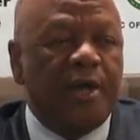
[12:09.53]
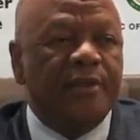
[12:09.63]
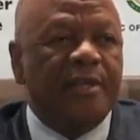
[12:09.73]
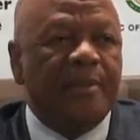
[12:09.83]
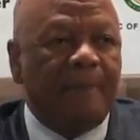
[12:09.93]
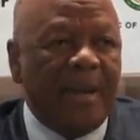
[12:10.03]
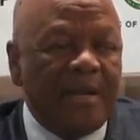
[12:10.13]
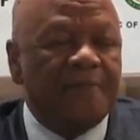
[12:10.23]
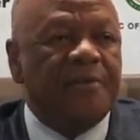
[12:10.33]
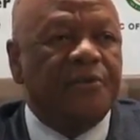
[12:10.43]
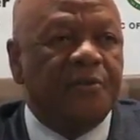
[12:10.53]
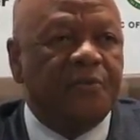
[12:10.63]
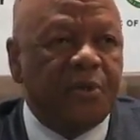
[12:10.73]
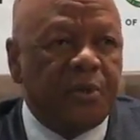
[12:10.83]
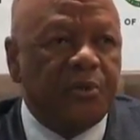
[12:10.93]
that the benefits
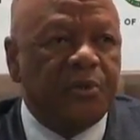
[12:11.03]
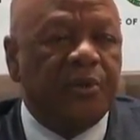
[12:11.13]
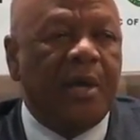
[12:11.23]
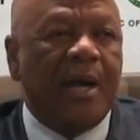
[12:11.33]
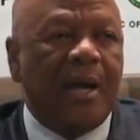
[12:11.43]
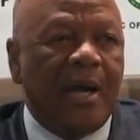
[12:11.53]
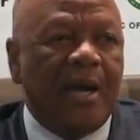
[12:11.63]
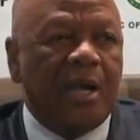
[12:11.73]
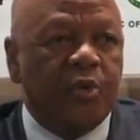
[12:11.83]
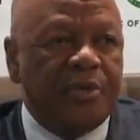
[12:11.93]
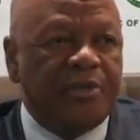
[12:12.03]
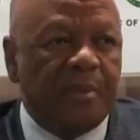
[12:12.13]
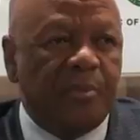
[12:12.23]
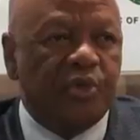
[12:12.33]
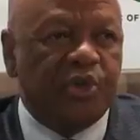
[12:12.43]
of growth are
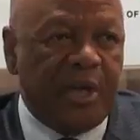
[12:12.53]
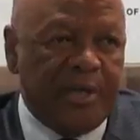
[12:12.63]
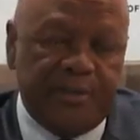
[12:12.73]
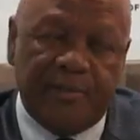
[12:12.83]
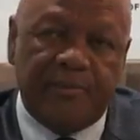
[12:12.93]
equitably shared.